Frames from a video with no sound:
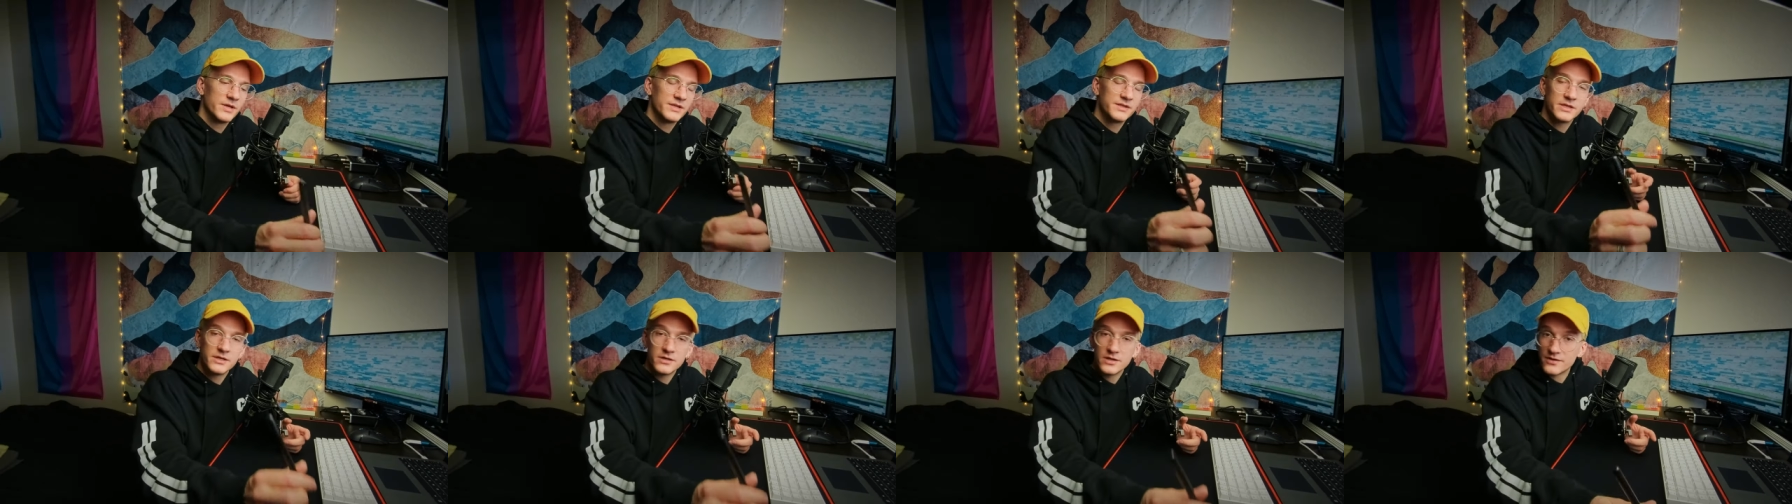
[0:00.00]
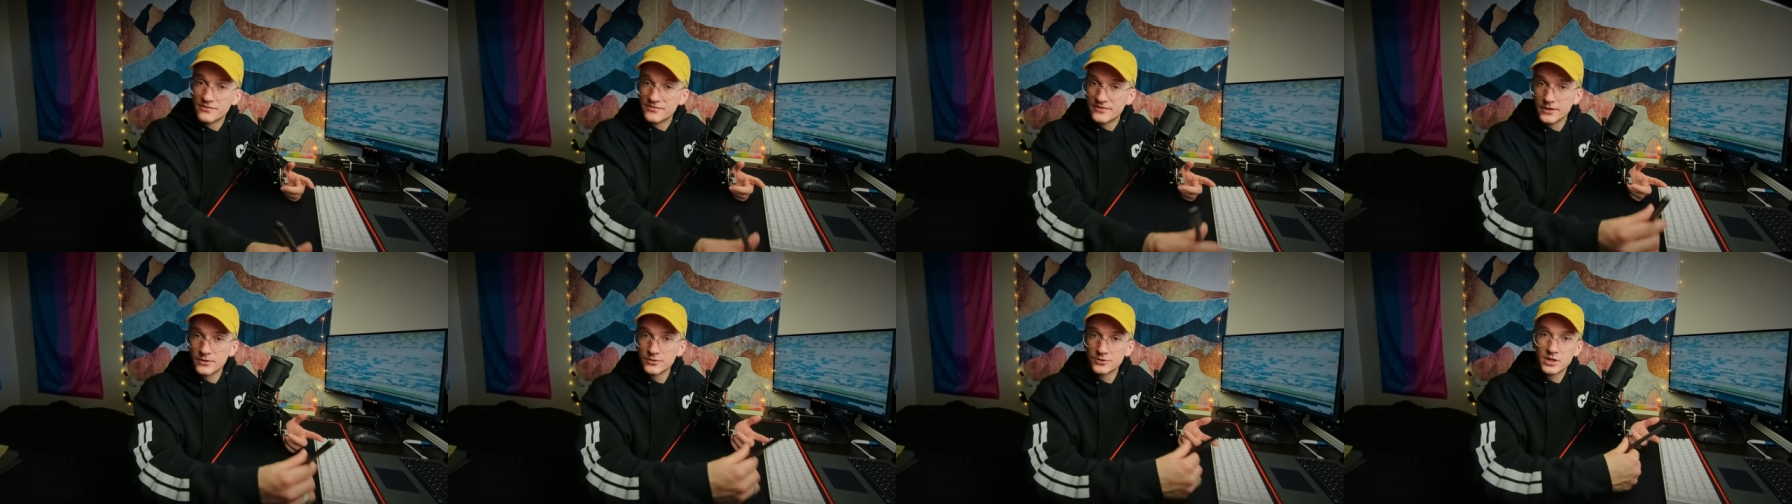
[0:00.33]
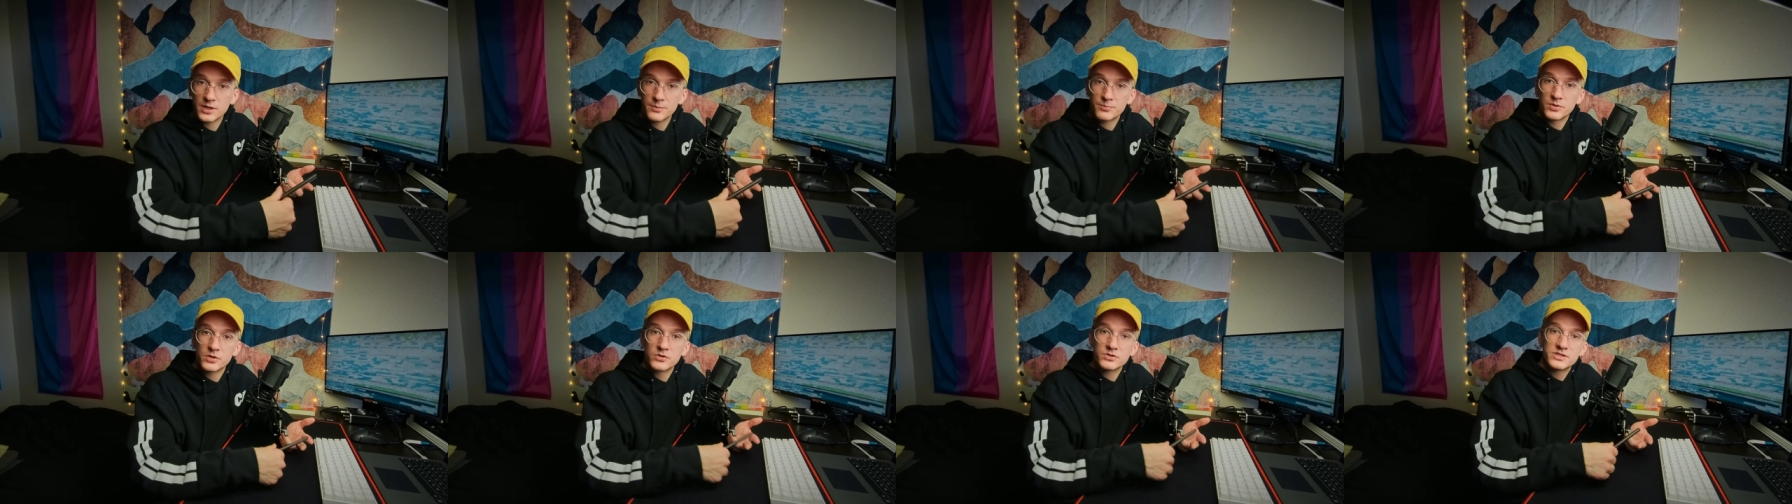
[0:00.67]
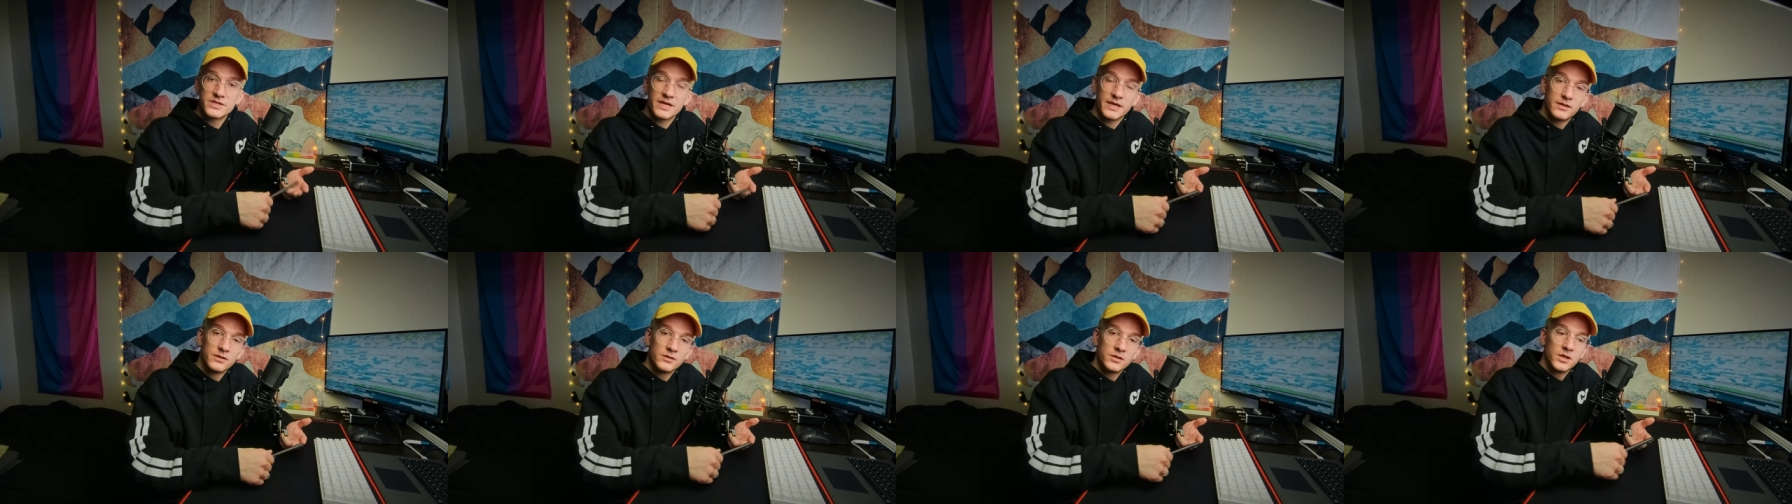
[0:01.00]
And then you have Final Cut Pro
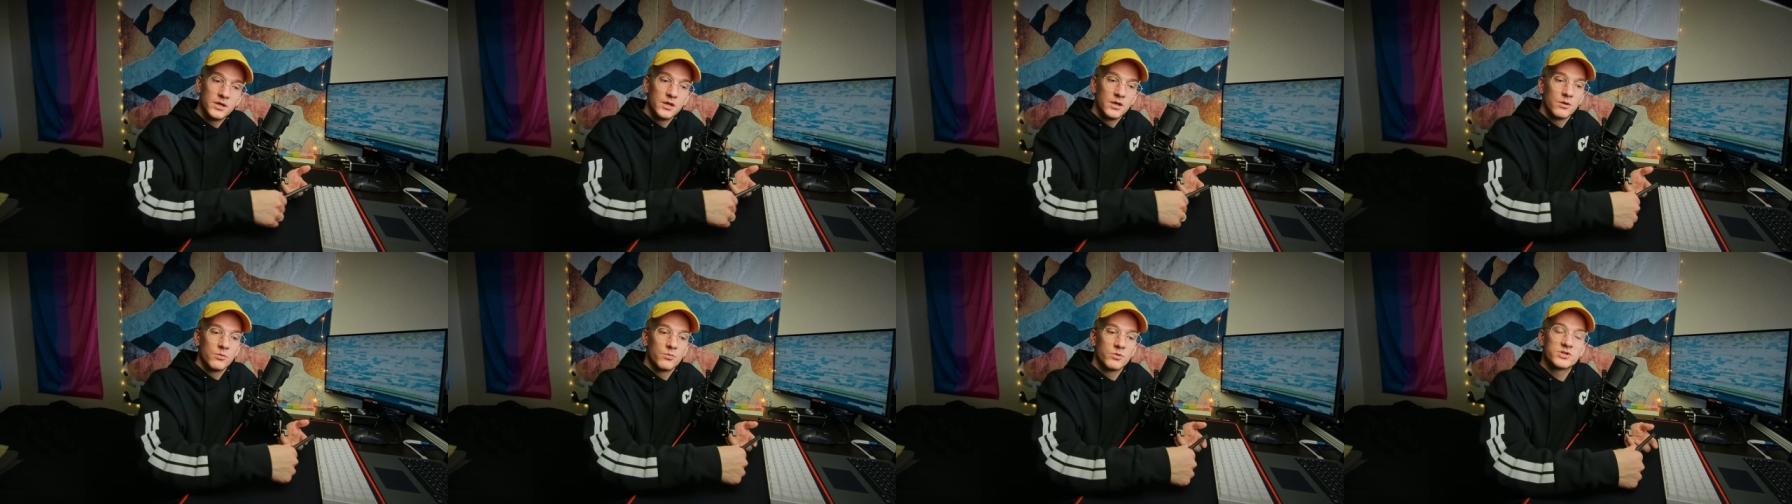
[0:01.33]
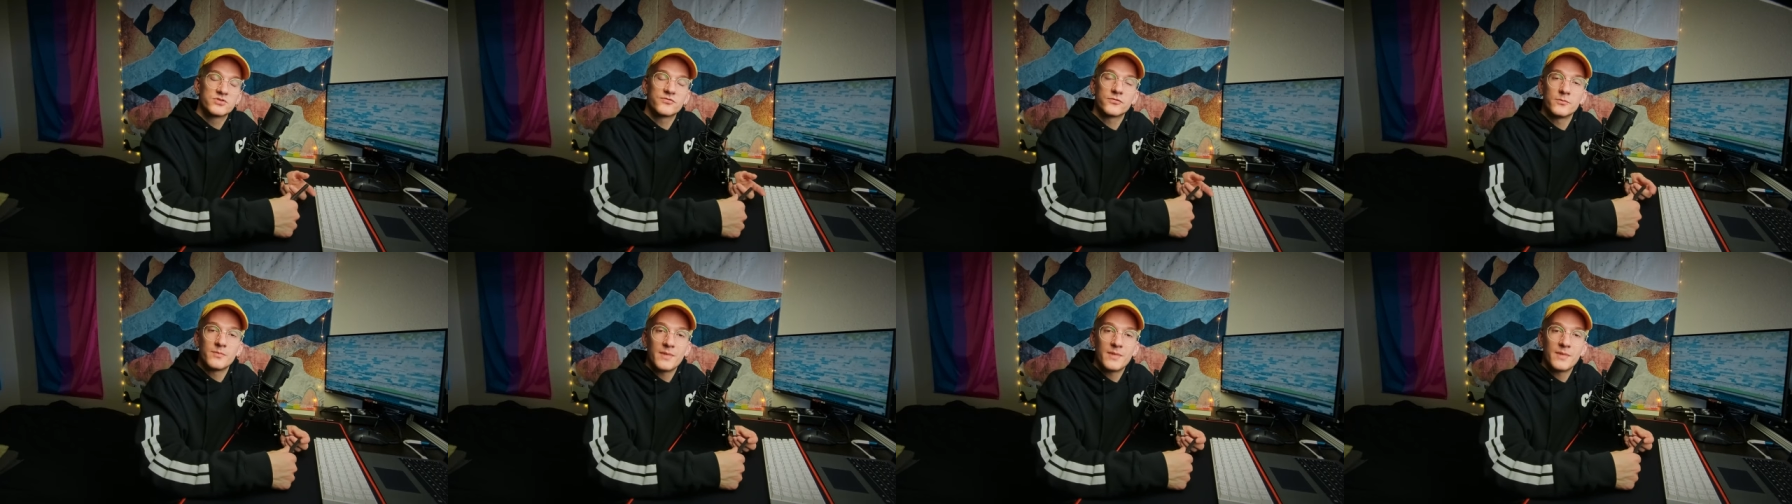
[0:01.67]
10, which for